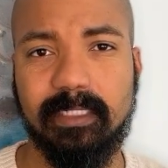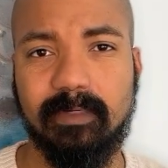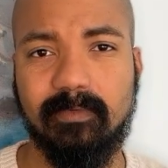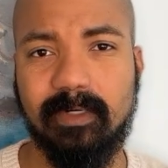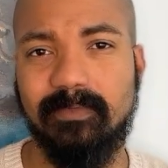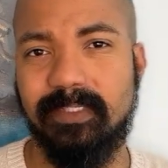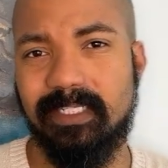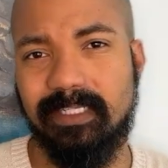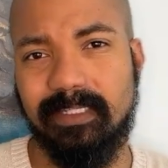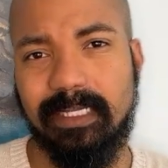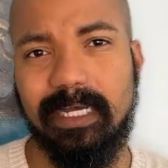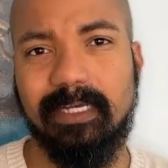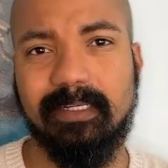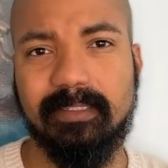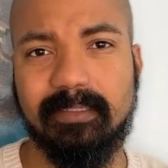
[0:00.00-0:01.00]
Like, what was
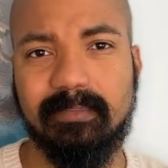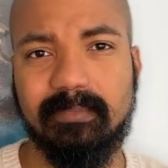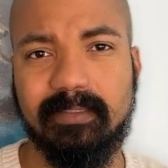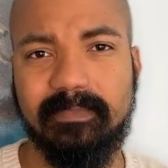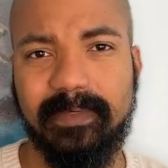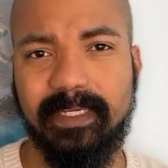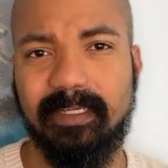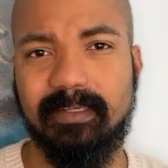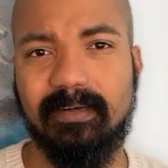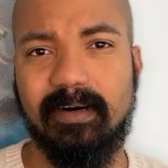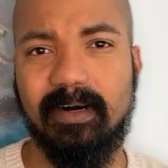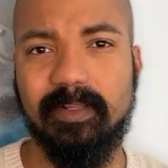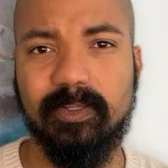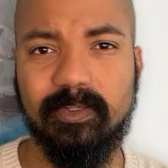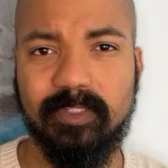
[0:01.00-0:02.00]
it like staying
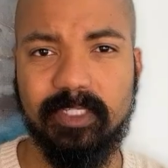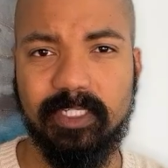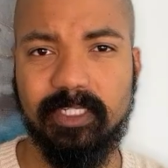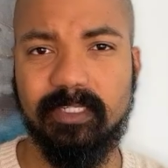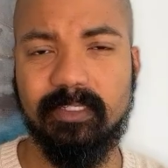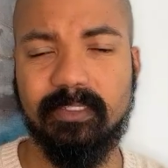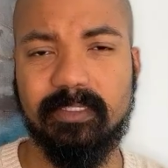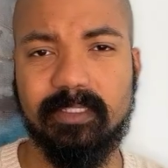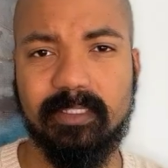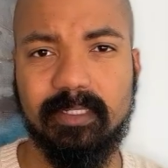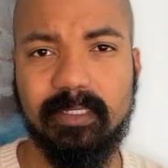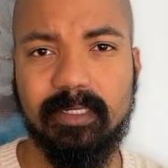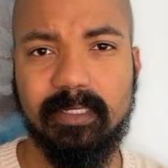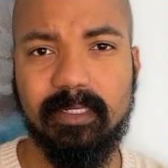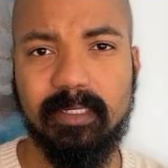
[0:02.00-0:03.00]
all those years
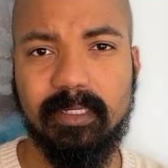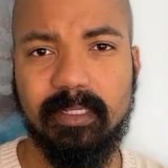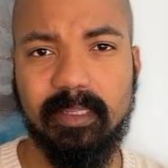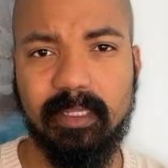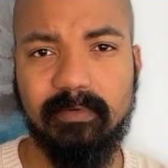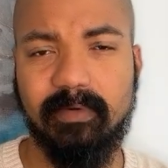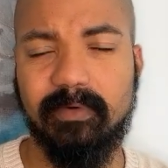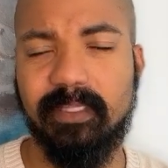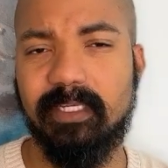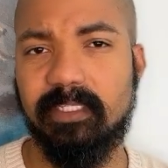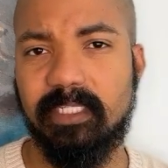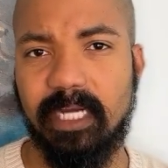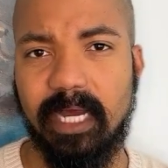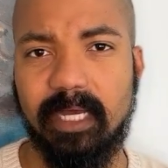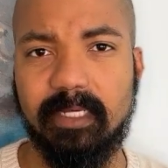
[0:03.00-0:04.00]
living with
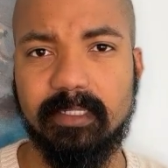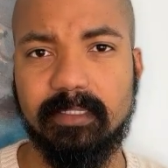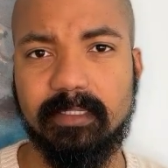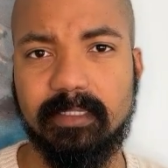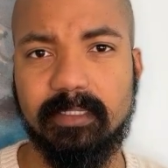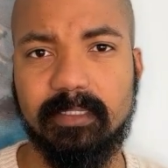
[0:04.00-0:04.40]
a child?